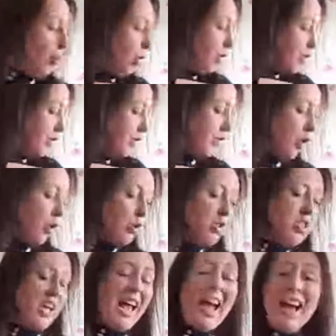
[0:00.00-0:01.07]
Now, what you've
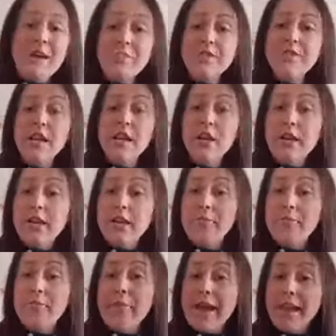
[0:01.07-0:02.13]
got to
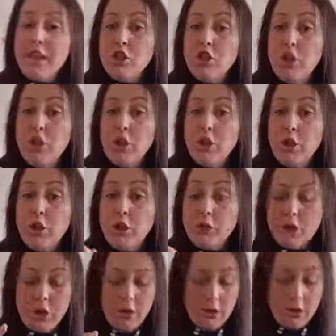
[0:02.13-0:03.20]
absolutely make sure
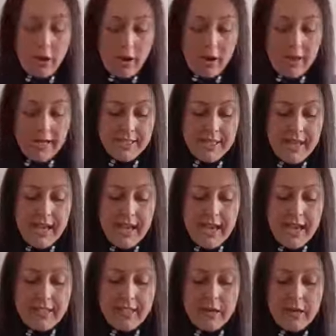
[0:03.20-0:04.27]
you do, guys,
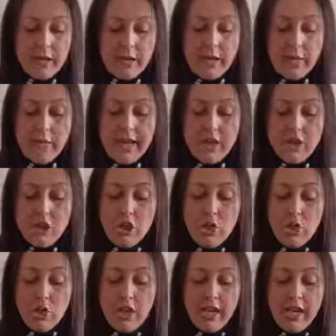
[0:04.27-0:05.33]
is make
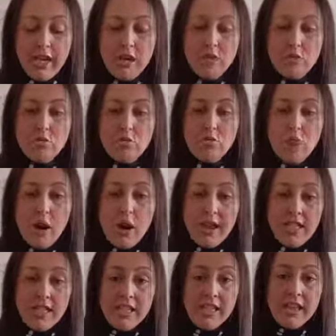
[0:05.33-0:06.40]
sure it goes
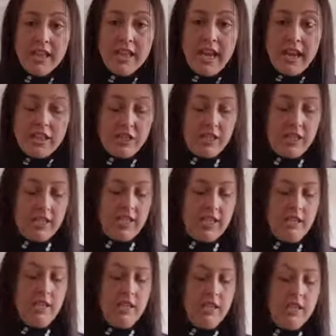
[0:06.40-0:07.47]
right to the
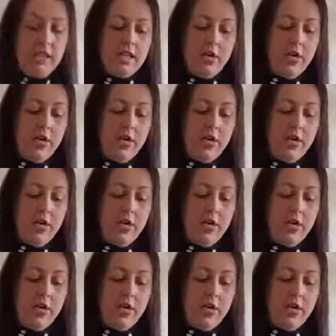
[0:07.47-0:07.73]
edges.